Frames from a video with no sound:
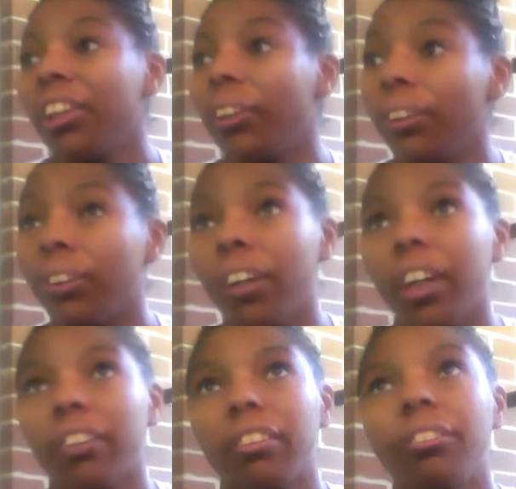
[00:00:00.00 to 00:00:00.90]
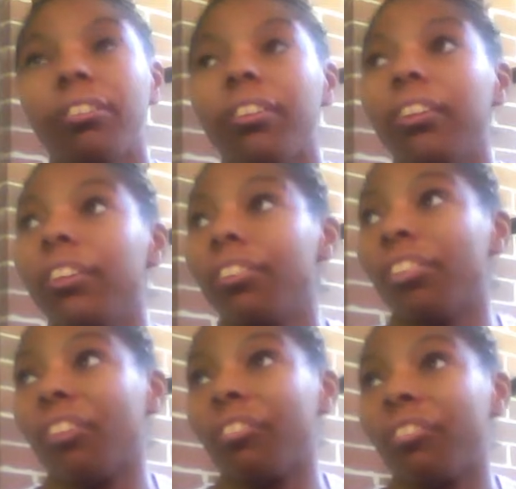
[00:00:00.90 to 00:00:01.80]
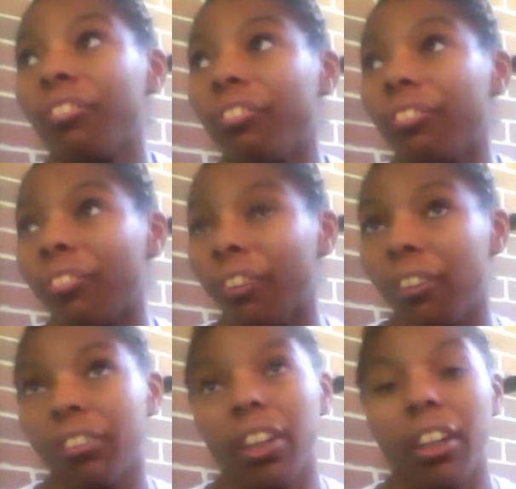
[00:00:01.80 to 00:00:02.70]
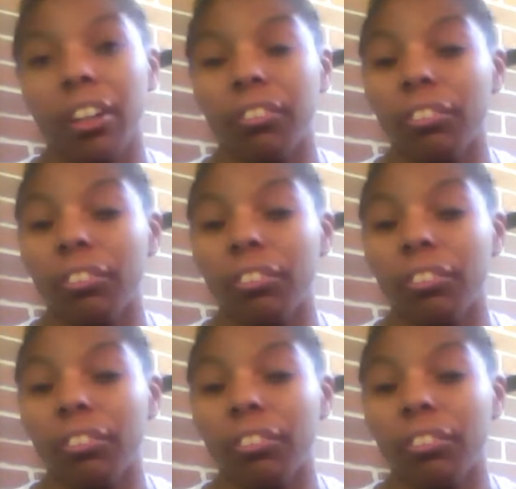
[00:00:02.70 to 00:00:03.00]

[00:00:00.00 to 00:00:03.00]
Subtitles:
You don't have to, you can literally just rub your hair